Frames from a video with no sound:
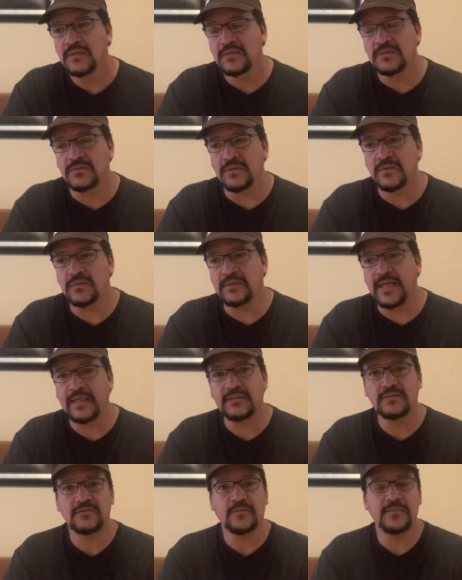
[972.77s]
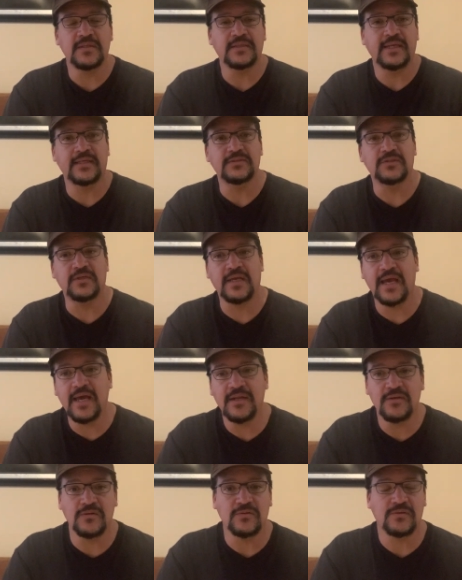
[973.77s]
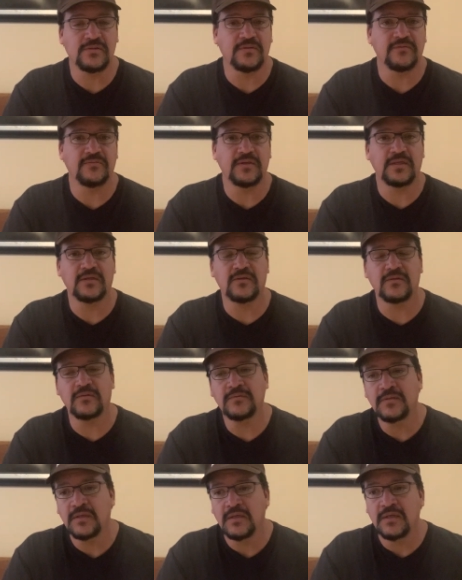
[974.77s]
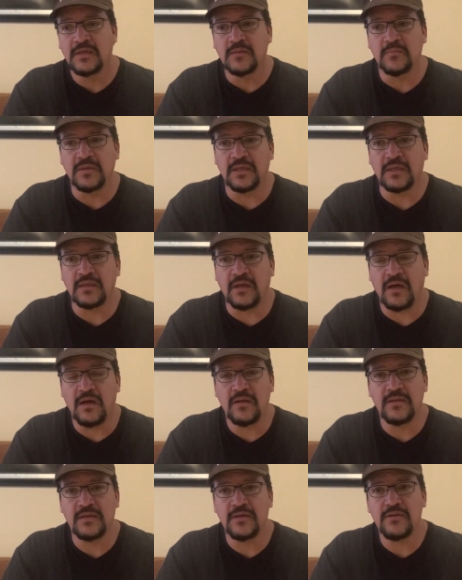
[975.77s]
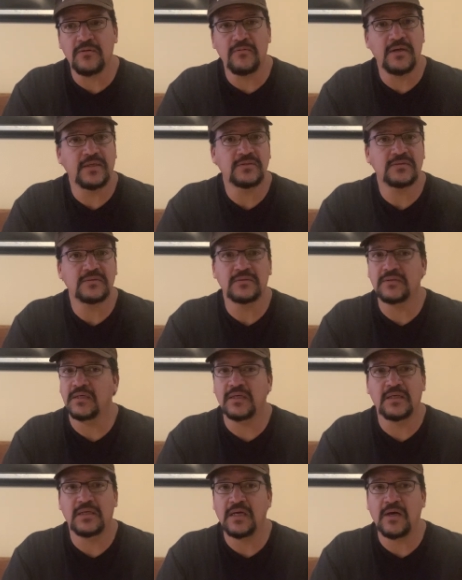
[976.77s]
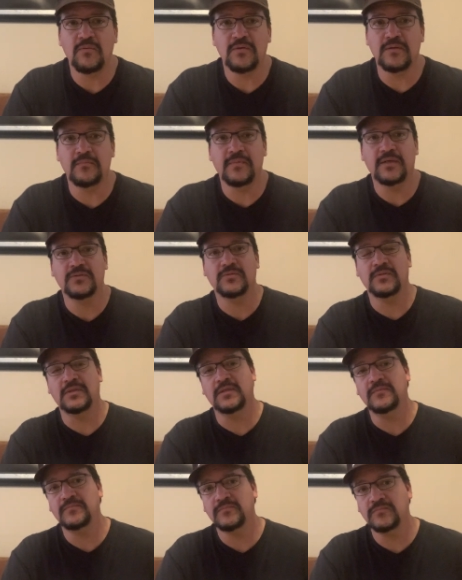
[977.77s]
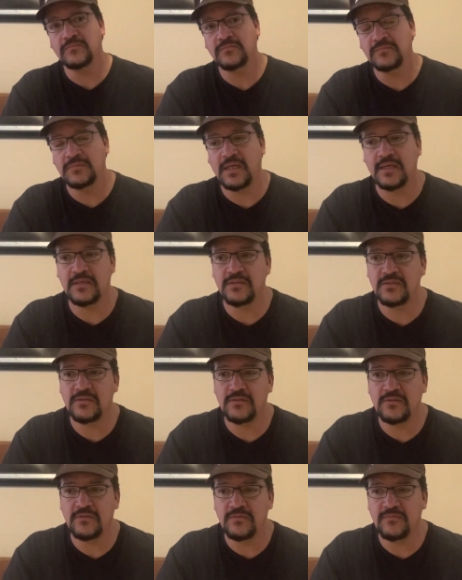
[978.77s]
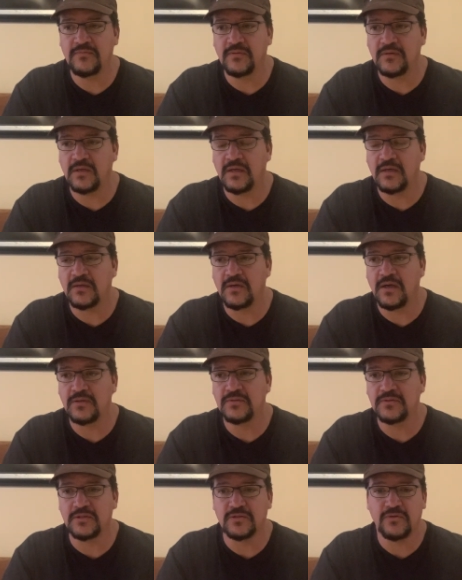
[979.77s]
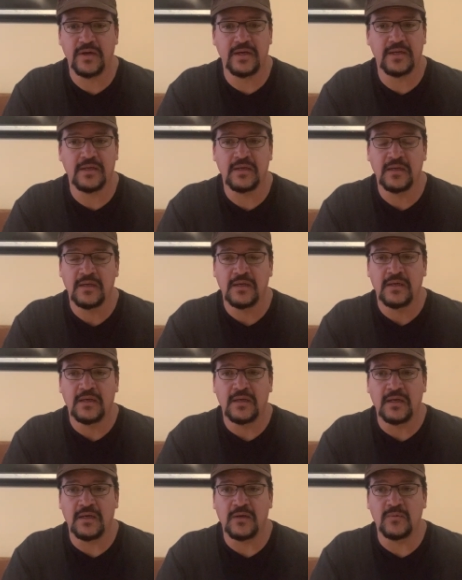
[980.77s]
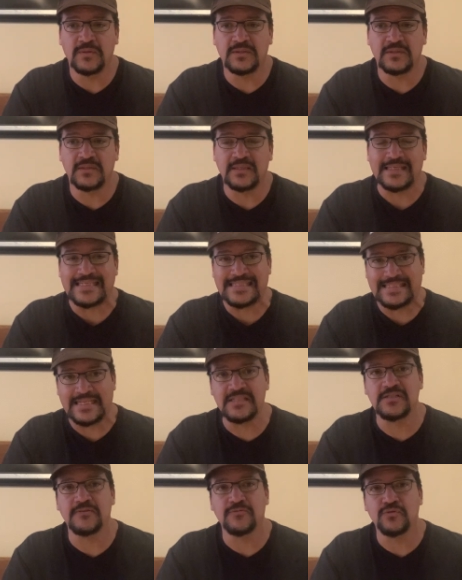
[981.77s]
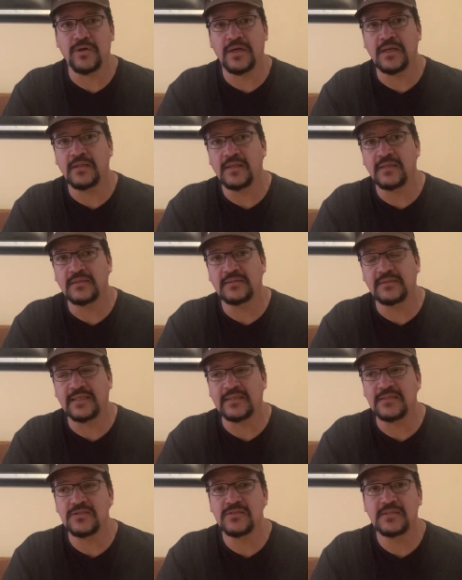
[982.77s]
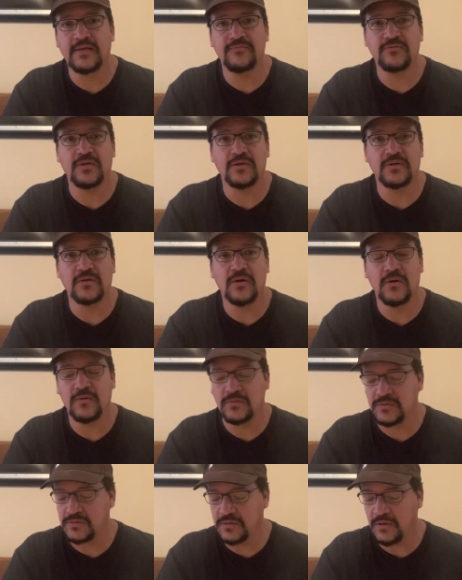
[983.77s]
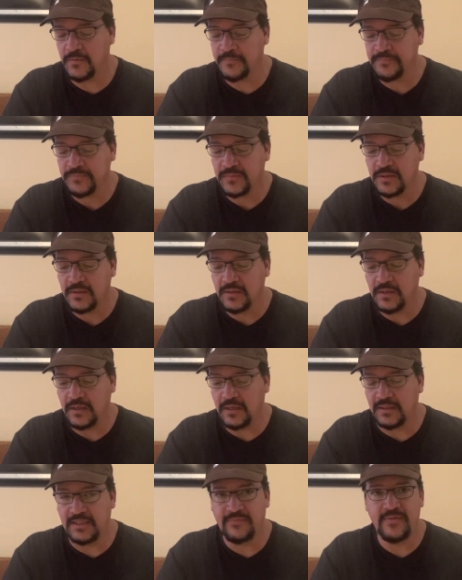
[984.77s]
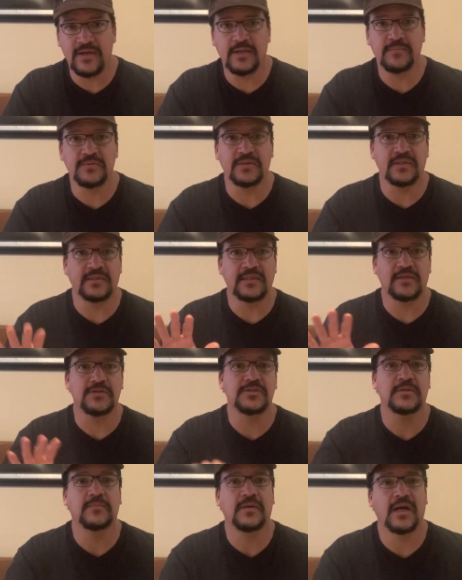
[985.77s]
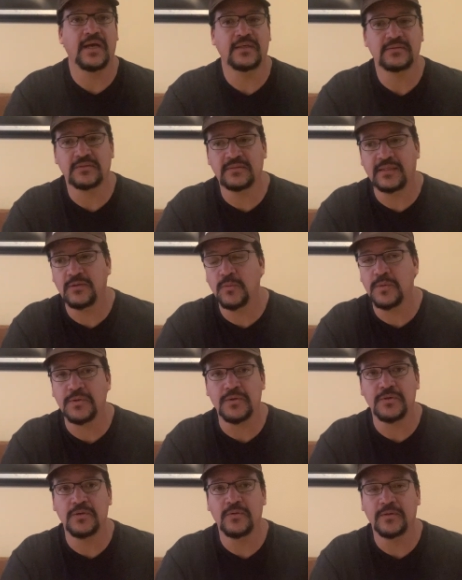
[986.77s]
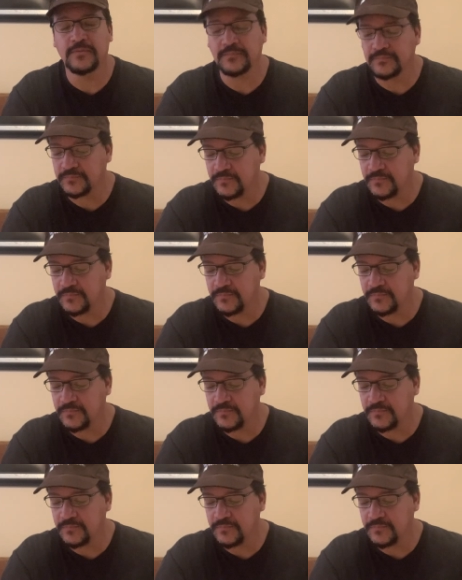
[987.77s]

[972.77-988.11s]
So that's some of the things you can do to the vehicle. But all the other rest, I wouldn't mess with it. Not until you've gone through the training, which is an extensive training that the technicians have to undergo. So leave that up to the dealership guys, because they know what they're doing.